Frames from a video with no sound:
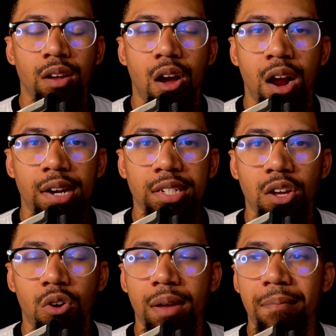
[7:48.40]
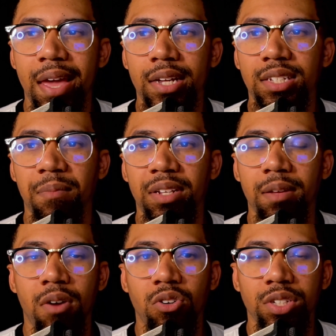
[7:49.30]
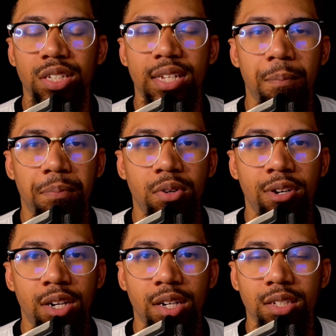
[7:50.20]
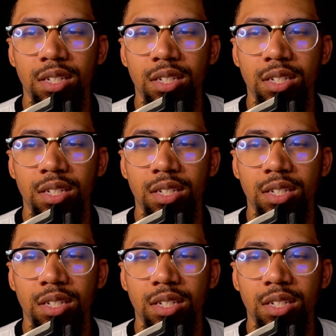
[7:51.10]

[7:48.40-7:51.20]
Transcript: artists go and make some of the most simple hooks,